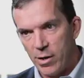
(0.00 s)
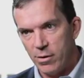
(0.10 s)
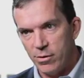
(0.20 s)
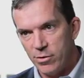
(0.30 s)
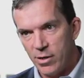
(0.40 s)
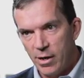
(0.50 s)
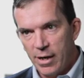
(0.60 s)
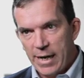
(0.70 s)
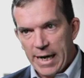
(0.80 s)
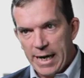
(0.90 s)
partners,
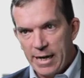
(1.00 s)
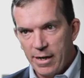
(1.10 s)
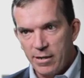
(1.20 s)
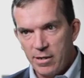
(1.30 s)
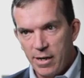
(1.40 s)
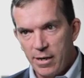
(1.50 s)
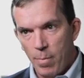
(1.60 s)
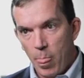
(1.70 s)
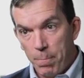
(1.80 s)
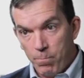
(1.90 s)
and I said,
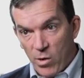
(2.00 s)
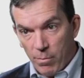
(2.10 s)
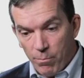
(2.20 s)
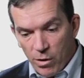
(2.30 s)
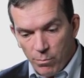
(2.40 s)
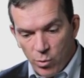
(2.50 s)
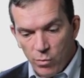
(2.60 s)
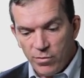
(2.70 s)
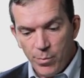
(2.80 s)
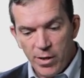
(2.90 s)

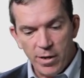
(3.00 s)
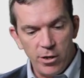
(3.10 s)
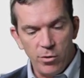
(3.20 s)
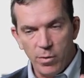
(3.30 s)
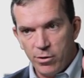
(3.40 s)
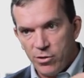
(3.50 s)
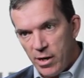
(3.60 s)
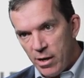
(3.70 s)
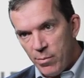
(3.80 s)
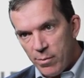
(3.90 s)
prove to me that you
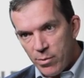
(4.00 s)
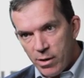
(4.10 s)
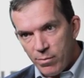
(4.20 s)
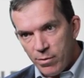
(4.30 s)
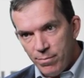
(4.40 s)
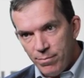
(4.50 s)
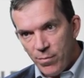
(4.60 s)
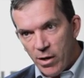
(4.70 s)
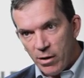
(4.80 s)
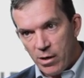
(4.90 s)
understand my problem,
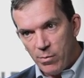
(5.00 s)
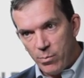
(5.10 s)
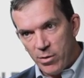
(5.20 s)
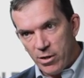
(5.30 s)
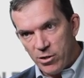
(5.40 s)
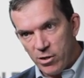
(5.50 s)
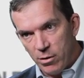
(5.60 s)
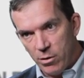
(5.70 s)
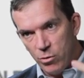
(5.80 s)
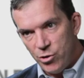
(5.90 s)
come up with a
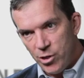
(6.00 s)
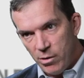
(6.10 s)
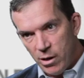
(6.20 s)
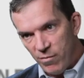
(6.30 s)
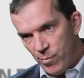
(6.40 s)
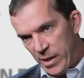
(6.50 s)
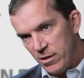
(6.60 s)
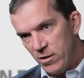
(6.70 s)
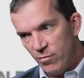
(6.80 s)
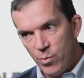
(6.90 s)
solution of
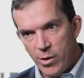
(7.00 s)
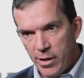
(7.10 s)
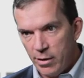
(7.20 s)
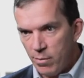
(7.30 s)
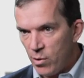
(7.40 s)
best-of-breed